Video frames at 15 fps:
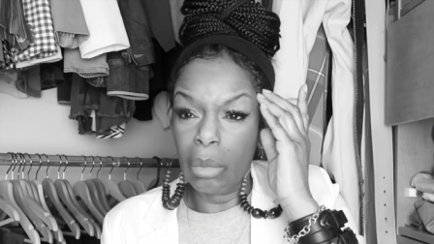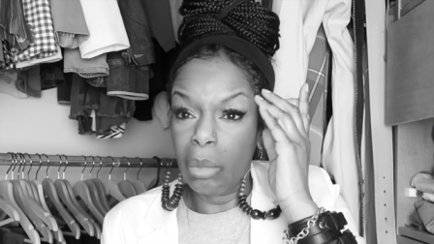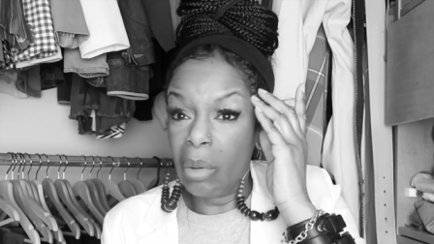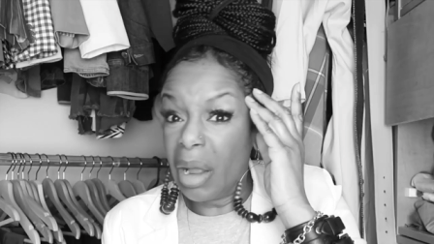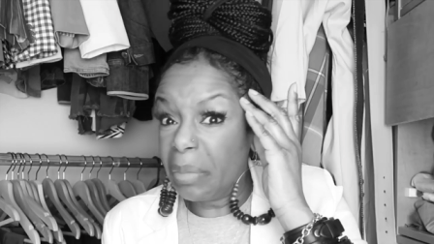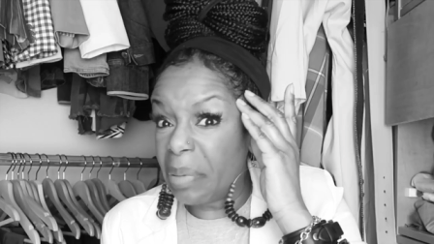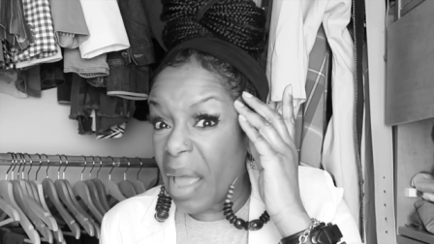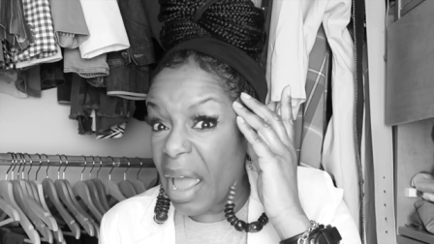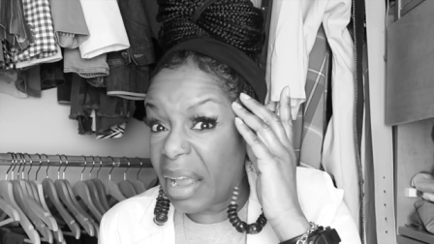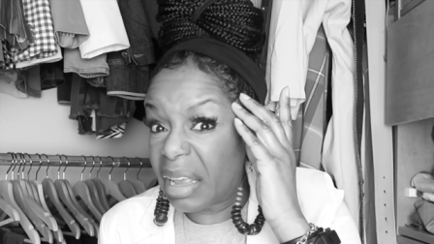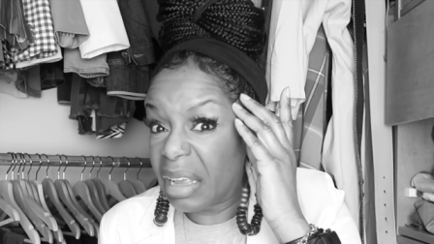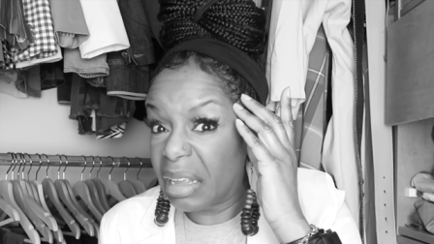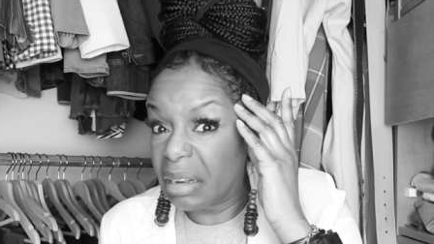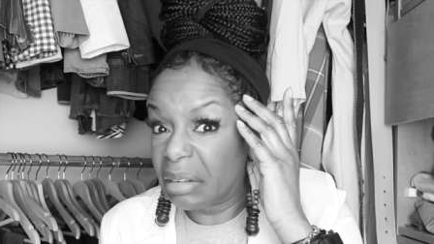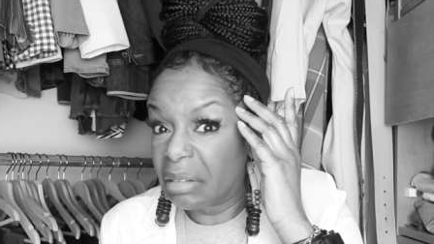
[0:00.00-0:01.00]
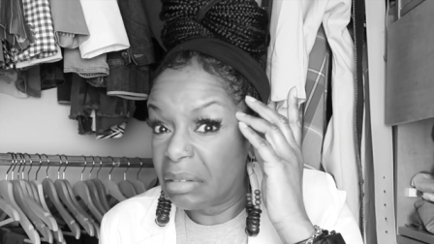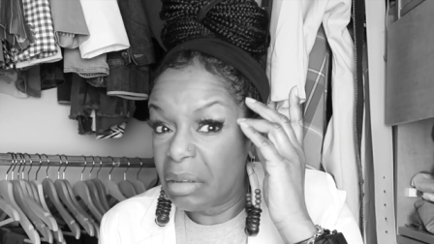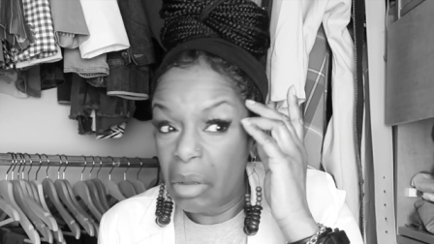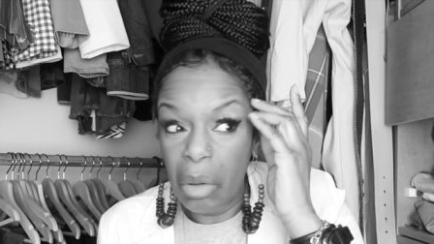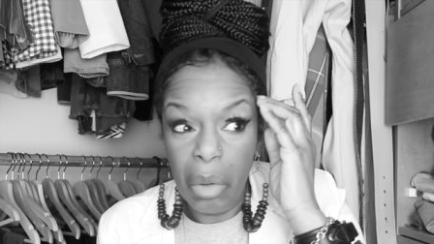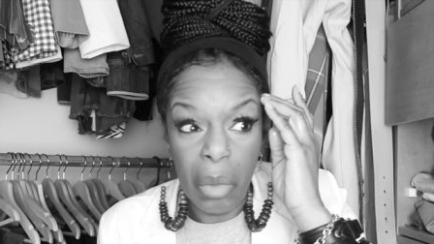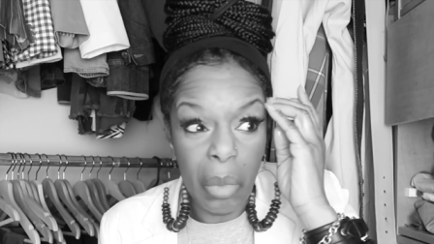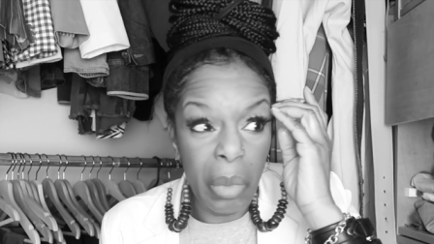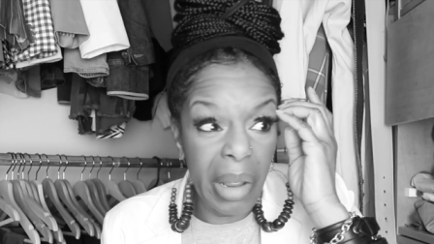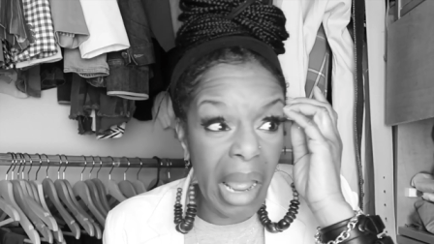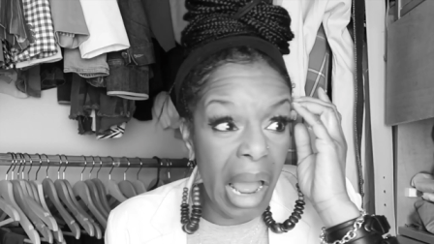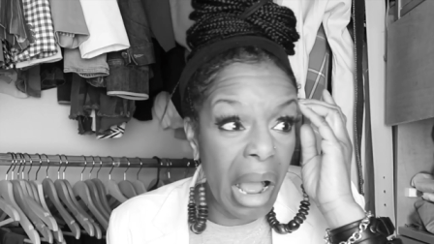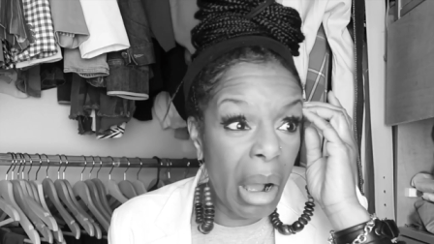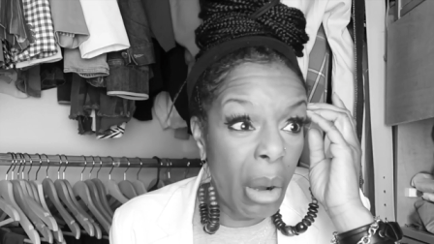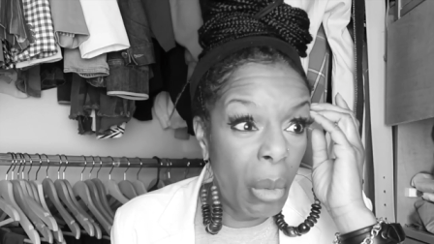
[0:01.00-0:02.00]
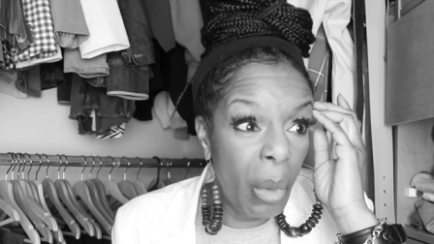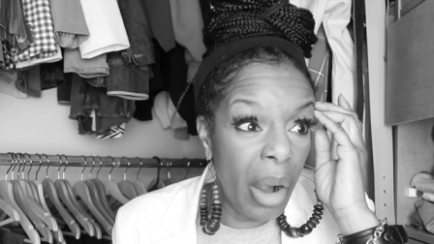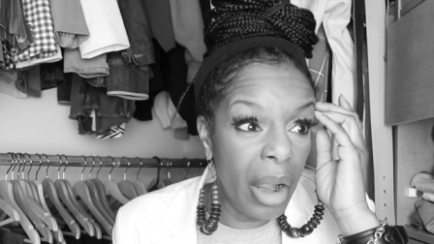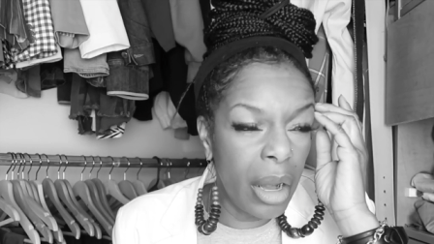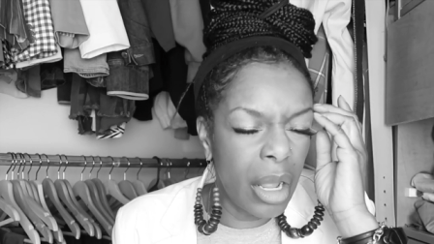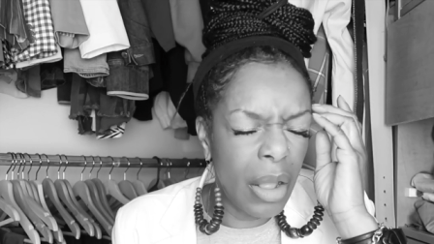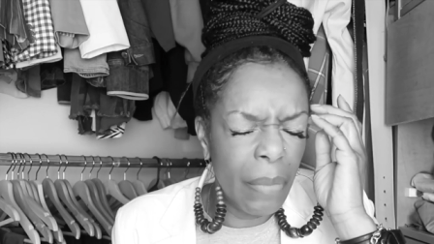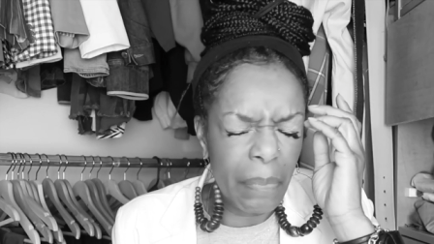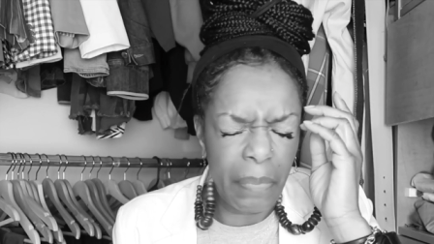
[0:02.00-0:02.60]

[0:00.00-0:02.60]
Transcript: What packet? We had homework?